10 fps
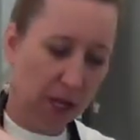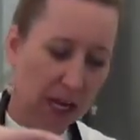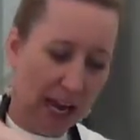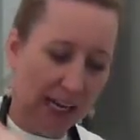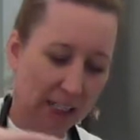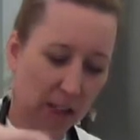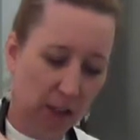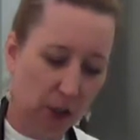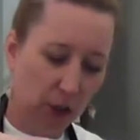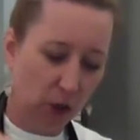Has a
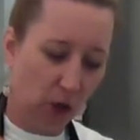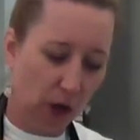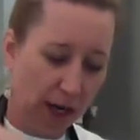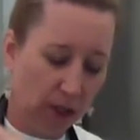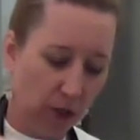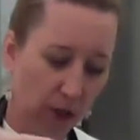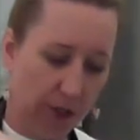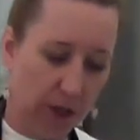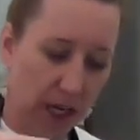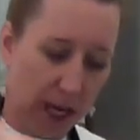little grinder on the
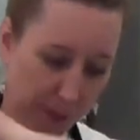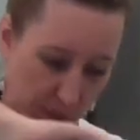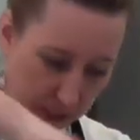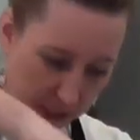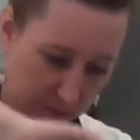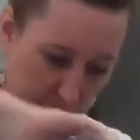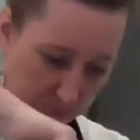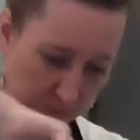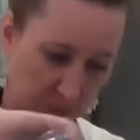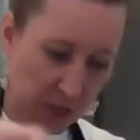top of it.
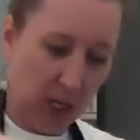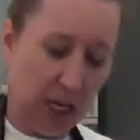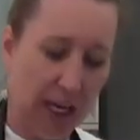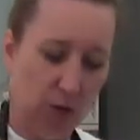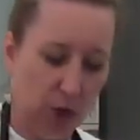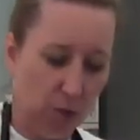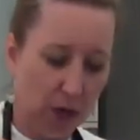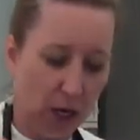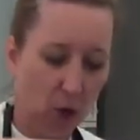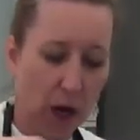And when you make
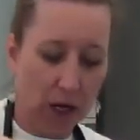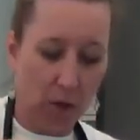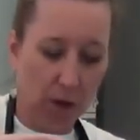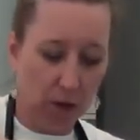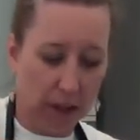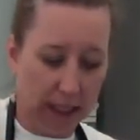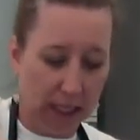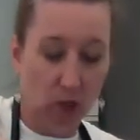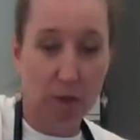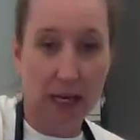guacamole and you
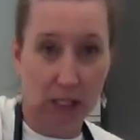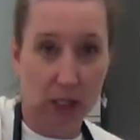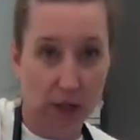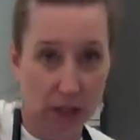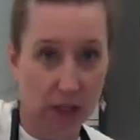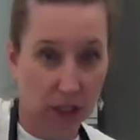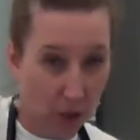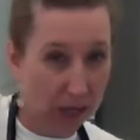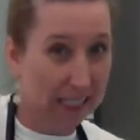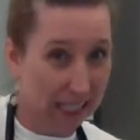make salsa, you want
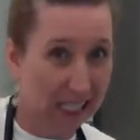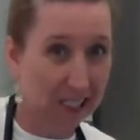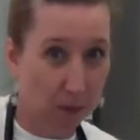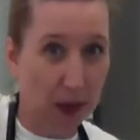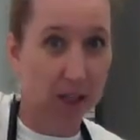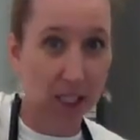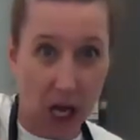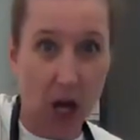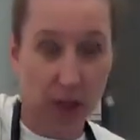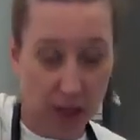a decent amount of
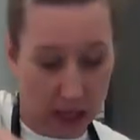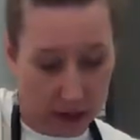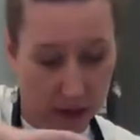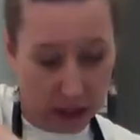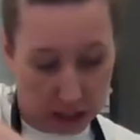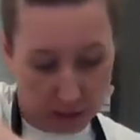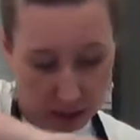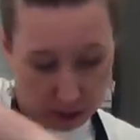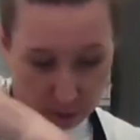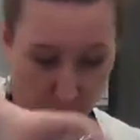salt in there to give it
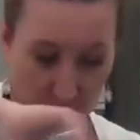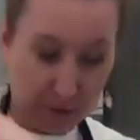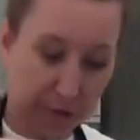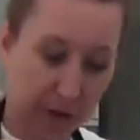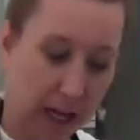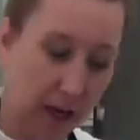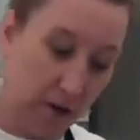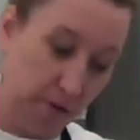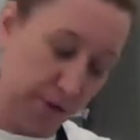some flavor.